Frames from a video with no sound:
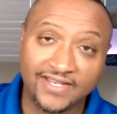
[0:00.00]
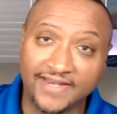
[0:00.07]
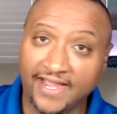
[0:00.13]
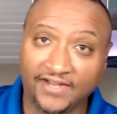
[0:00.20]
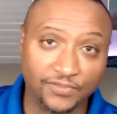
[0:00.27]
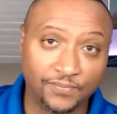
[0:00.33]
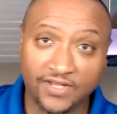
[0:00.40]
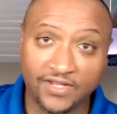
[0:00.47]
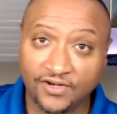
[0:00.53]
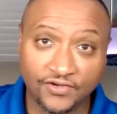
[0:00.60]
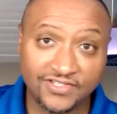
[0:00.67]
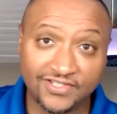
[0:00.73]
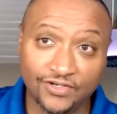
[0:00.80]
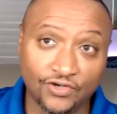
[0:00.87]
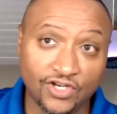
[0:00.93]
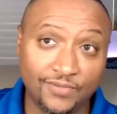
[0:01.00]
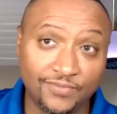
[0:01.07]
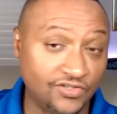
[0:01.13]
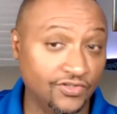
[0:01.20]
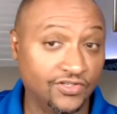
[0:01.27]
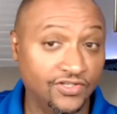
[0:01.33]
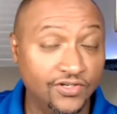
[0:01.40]
Now, depending on the CRM
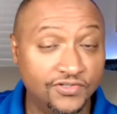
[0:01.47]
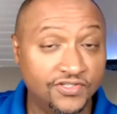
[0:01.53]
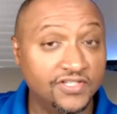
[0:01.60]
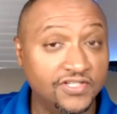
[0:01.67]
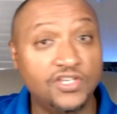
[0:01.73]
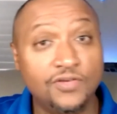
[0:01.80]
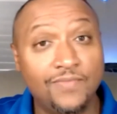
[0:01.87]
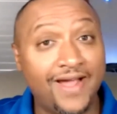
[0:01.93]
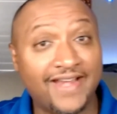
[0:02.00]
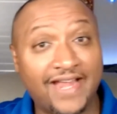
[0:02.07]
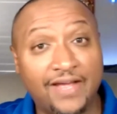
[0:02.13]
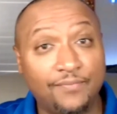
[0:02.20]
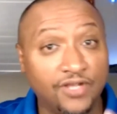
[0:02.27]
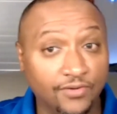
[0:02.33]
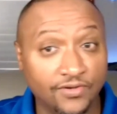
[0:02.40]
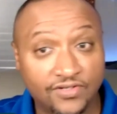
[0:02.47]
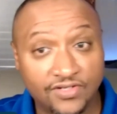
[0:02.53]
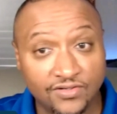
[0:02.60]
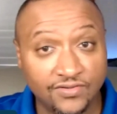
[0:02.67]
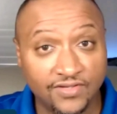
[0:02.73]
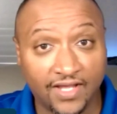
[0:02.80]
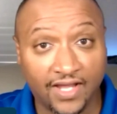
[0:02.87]
that you're using, you might not be able to
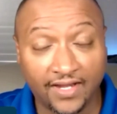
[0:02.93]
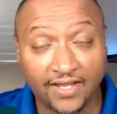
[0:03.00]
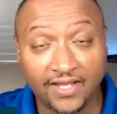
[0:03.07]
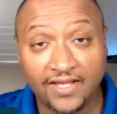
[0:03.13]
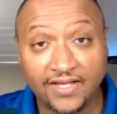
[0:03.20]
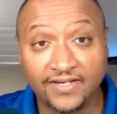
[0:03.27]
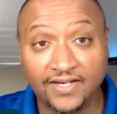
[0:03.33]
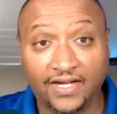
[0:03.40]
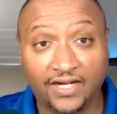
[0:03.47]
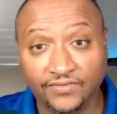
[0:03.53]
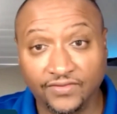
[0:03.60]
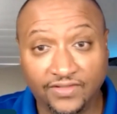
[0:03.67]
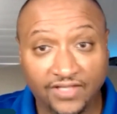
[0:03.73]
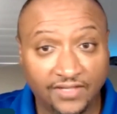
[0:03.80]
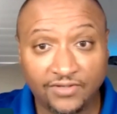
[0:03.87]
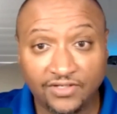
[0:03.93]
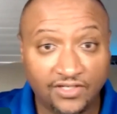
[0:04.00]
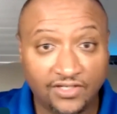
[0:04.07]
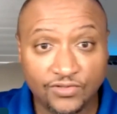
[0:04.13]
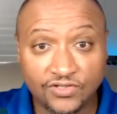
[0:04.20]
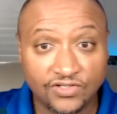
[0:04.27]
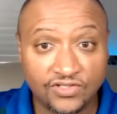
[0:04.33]
do that. Now, if you let me
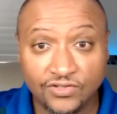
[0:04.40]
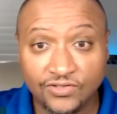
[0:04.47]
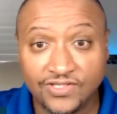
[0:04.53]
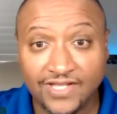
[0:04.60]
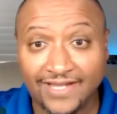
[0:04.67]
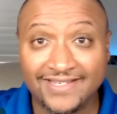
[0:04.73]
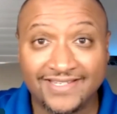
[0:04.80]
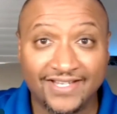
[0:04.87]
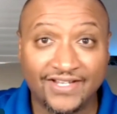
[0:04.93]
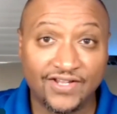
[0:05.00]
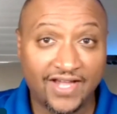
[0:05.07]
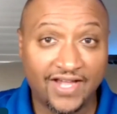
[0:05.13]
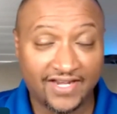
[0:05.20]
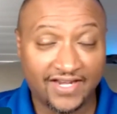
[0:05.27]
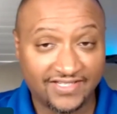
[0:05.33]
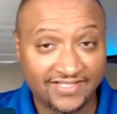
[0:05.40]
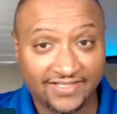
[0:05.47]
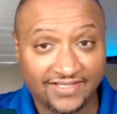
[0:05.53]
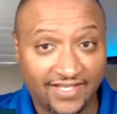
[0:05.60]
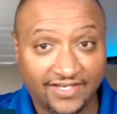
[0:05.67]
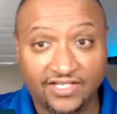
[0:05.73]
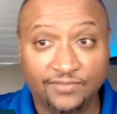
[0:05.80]
know what you're using, I can tell you how to
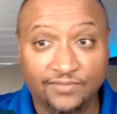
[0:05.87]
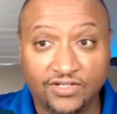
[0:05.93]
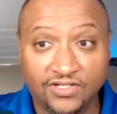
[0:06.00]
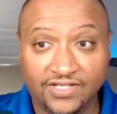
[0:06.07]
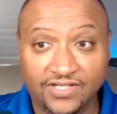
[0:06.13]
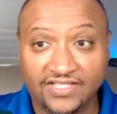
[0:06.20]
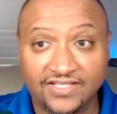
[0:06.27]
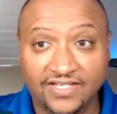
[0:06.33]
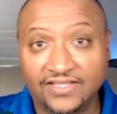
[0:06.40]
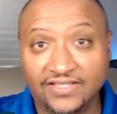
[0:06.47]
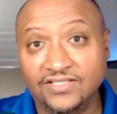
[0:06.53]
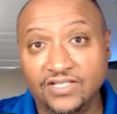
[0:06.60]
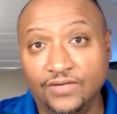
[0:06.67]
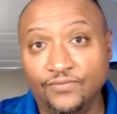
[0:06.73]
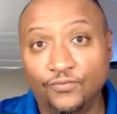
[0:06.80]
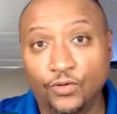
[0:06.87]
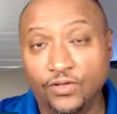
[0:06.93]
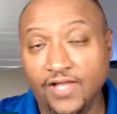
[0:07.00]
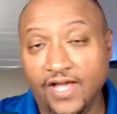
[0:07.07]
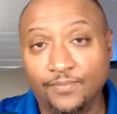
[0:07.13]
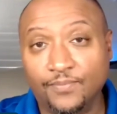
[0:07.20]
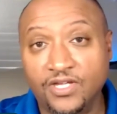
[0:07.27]
set that up, because I set this up for a
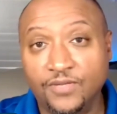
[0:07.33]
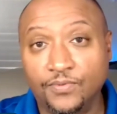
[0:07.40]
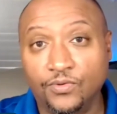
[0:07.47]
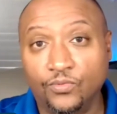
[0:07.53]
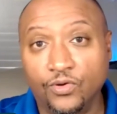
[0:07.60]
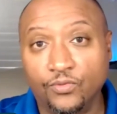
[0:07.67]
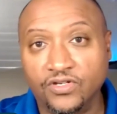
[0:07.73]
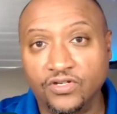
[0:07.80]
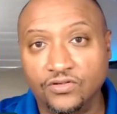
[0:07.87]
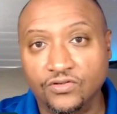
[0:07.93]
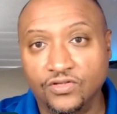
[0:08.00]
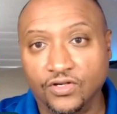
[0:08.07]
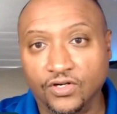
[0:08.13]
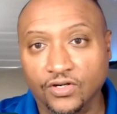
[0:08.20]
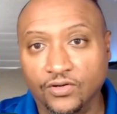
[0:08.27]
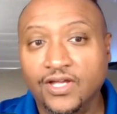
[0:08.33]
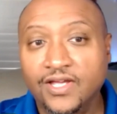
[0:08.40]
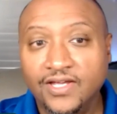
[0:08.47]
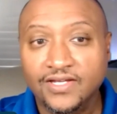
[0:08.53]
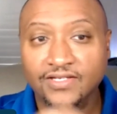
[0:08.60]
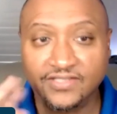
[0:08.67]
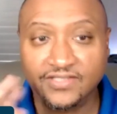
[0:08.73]
lot of people when we do their
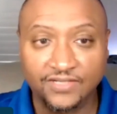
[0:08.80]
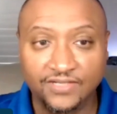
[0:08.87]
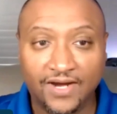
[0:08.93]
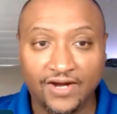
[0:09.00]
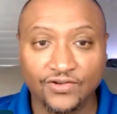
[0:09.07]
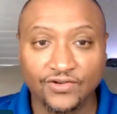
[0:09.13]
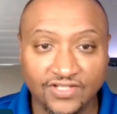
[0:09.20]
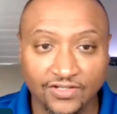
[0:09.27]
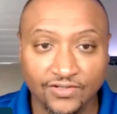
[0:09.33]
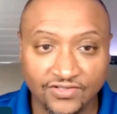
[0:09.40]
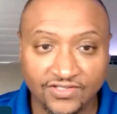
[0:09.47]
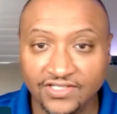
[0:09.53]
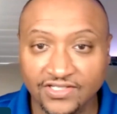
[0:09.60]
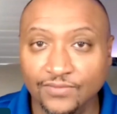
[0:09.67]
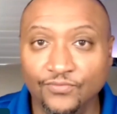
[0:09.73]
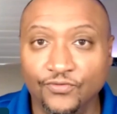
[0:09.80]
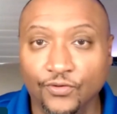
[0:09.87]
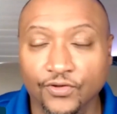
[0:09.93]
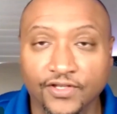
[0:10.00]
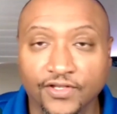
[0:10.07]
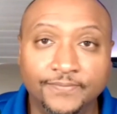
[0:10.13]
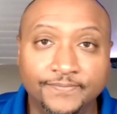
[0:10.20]
zBuyer seller system
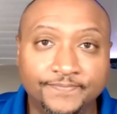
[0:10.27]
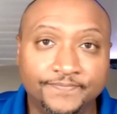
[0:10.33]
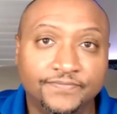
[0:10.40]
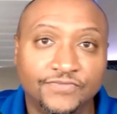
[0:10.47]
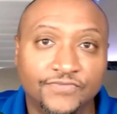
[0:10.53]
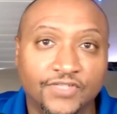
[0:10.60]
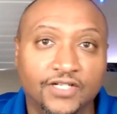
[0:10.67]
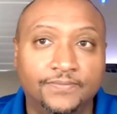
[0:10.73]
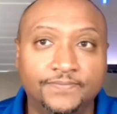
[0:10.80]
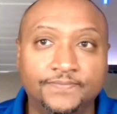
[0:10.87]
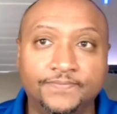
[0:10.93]
for them. Yep.